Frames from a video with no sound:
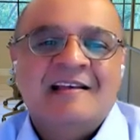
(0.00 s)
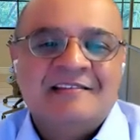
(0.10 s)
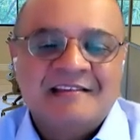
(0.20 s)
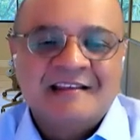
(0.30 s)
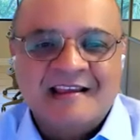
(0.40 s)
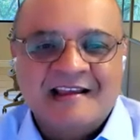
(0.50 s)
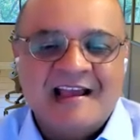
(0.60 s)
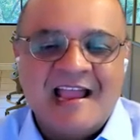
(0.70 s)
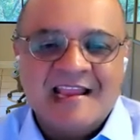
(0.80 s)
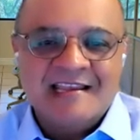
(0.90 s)
Cecilia,
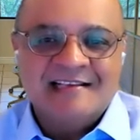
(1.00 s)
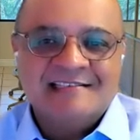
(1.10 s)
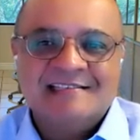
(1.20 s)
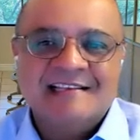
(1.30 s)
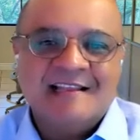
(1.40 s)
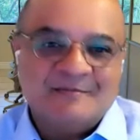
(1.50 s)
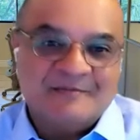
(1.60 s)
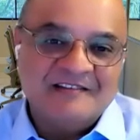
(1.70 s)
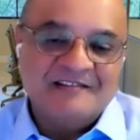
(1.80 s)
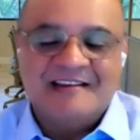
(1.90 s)
Agnes in
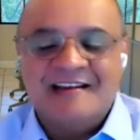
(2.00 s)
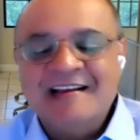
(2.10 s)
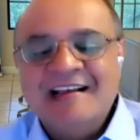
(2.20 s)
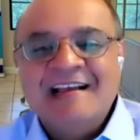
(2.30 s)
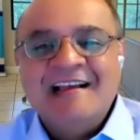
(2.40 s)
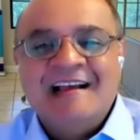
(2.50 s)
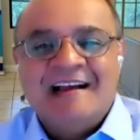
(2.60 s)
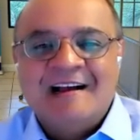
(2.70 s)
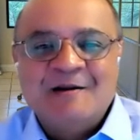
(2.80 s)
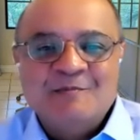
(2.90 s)
absentia.
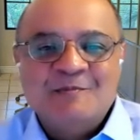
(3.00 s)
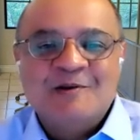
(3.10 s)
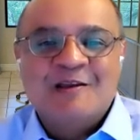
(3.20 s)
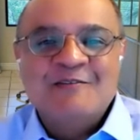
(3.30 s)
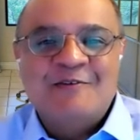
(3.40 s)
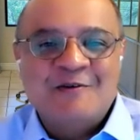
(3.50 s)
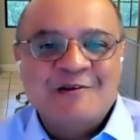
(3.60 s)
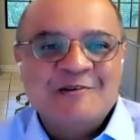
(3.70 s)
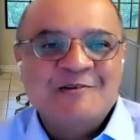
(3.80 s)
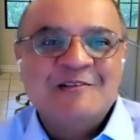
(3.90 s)
looking
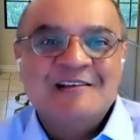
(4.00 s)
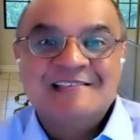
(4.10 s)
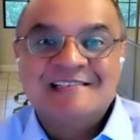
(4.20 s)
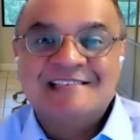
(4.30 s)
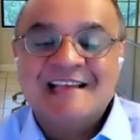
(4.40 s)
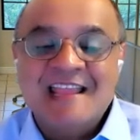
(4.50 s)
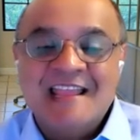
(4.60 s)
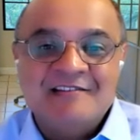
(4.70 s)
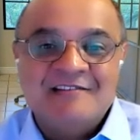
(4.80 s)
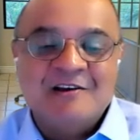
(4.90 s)
forward to this
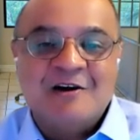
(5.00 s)
engaging